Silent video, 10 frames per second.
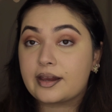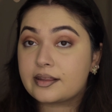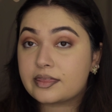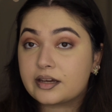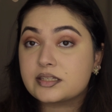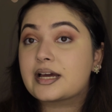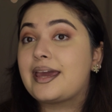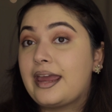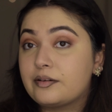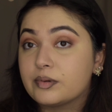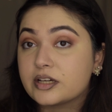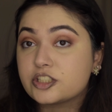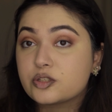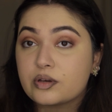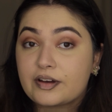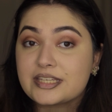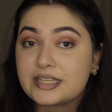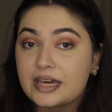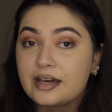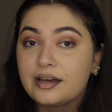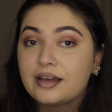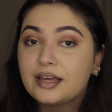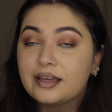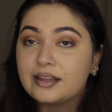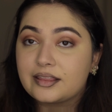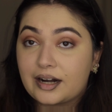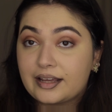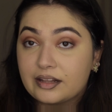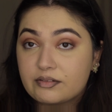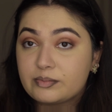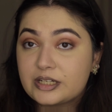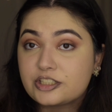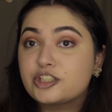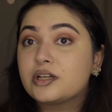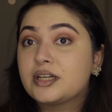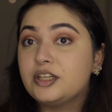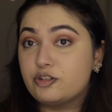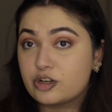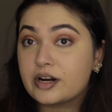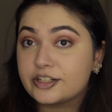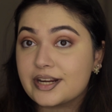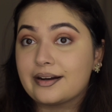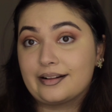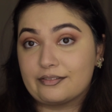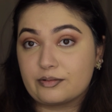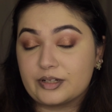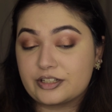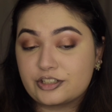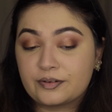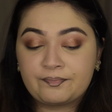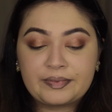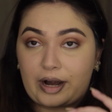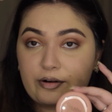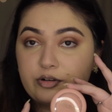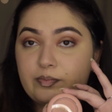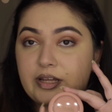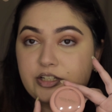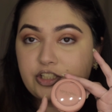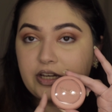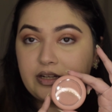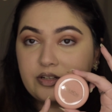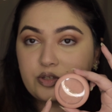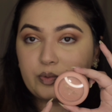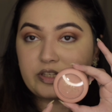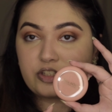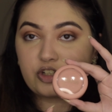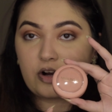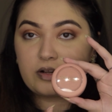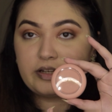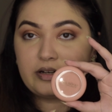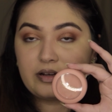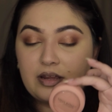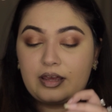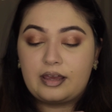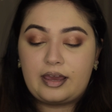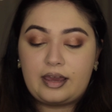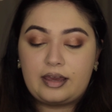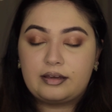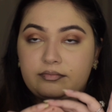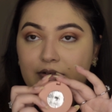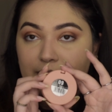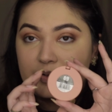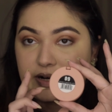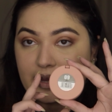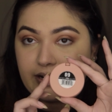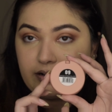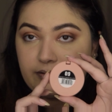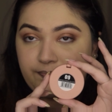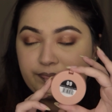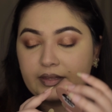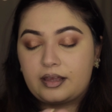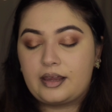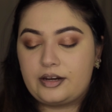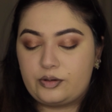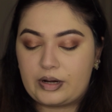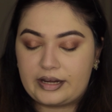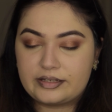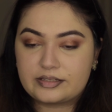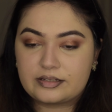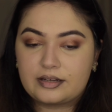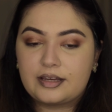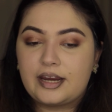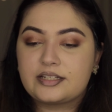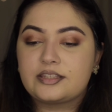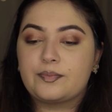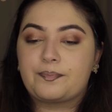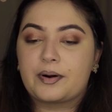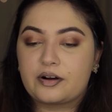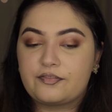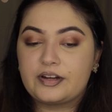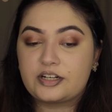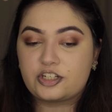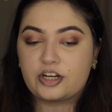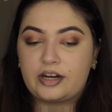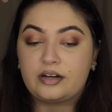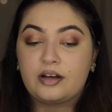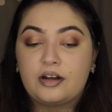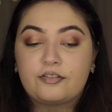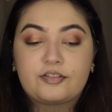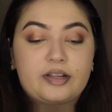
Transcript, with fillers: and the thing is I hate blush. So if I say that I love a blush, you should understand I love a blush. Round blush in Swiss Chocolate, number 9. And you guys, it's the perfect shade for